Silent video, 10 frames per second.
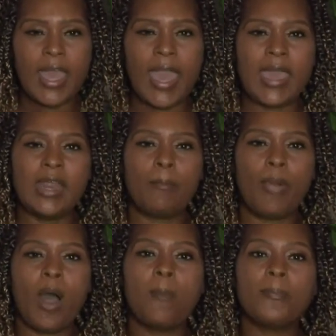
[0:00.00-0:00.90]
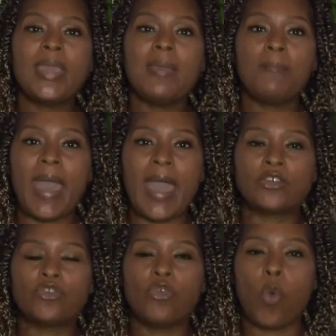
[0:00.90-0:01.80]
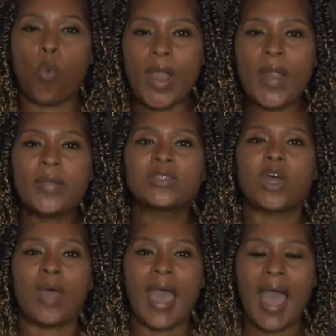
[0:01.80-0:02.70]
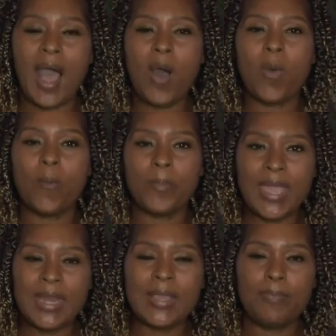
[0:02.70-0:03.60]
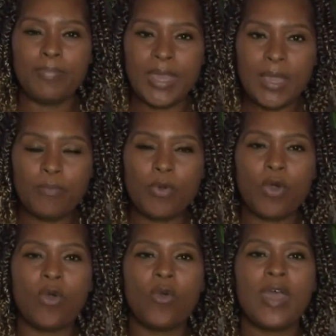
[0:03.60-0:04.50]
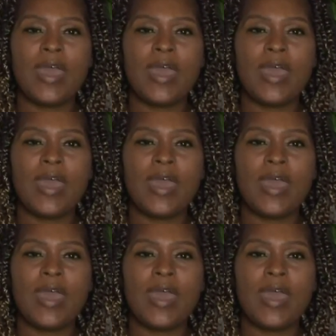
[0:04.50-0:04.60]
and it brought me back to awareness on how many people